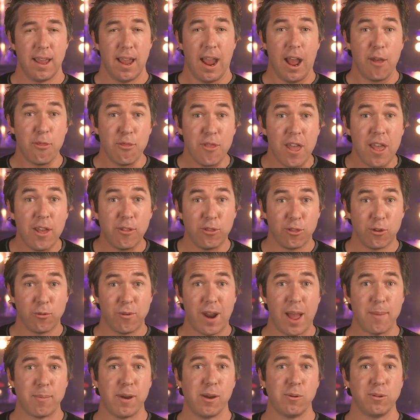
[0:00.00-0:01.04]
And then the
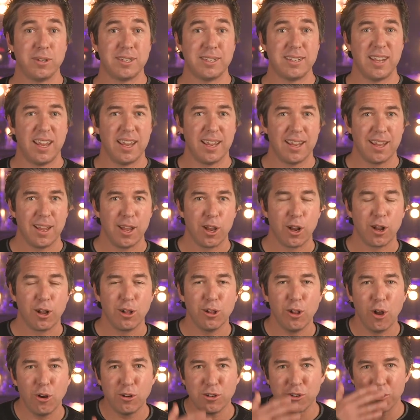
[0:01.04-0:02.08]
rabbi would say,
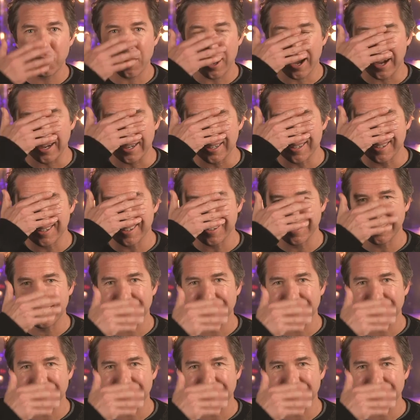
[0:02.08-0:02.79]
"Close your eyes."